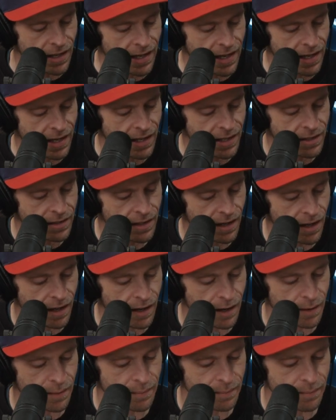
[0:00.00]
and I
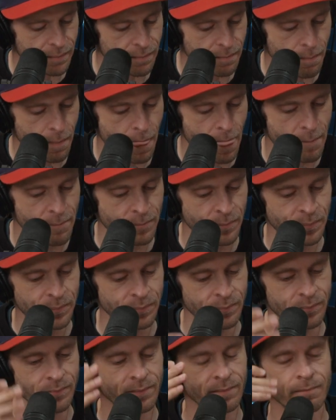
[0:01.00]
don't
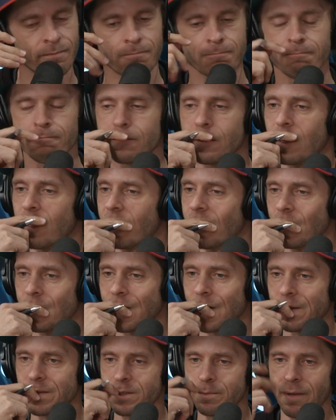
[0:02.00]

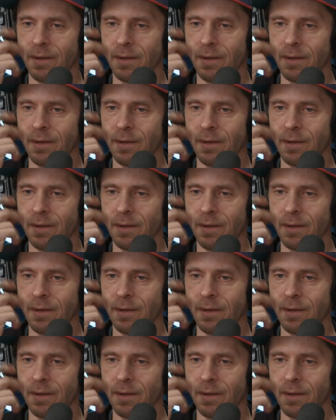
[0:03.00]
know. I was